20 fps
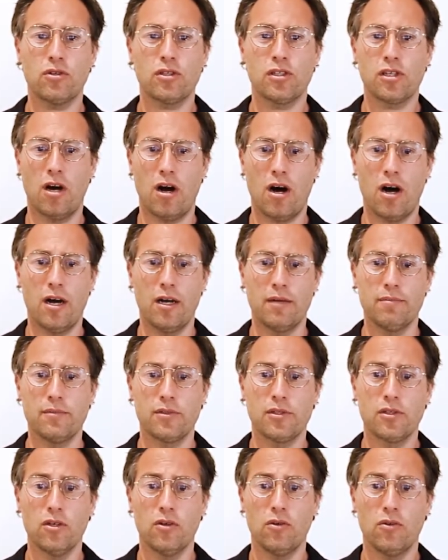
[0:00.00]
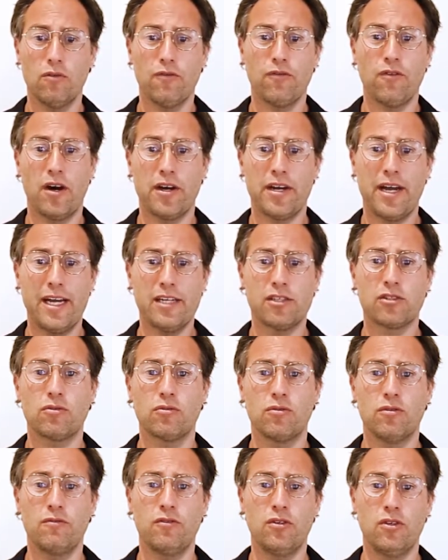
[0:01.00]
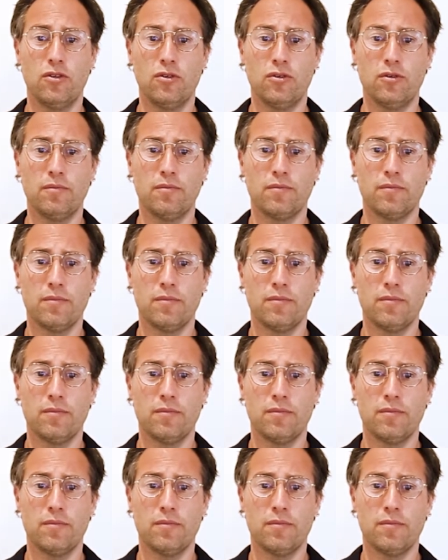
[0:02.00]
Times or Financial Review.